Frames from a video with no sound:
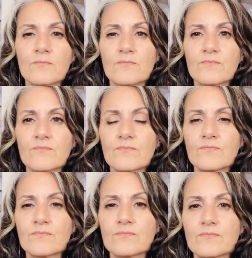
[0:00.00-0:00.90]

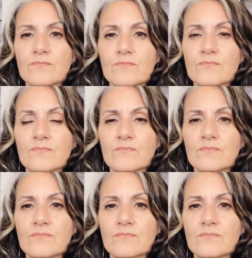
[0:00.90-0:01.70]
Nothing is said.